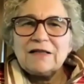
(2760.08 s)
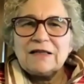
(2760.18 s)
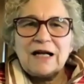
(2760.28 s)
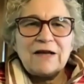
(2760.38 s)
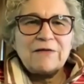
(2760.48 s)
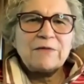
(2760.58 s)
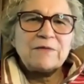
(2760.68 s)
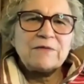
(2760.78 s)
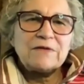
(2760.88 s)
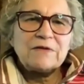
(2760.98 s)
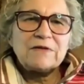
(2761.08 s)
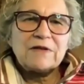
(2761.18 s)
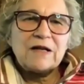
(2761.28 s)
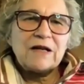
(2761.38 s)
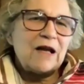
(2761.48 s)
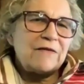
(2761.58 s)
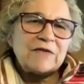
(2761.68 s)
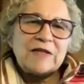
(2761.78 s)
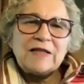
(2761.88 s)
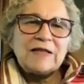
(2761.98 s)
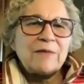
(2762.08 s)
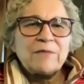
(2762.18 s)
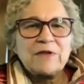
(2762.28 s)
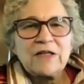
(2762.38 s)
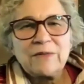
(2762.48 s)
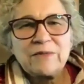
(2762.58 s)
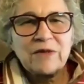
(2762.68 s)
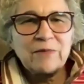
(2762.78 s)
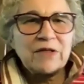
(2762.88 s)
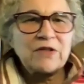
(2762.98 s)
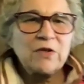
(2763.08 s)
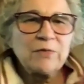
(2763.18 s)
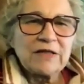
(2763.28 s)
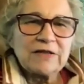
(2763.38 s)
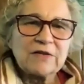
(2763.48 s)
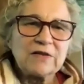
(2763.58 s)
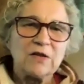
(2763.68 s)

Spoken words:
haven't. I've seen them limited too because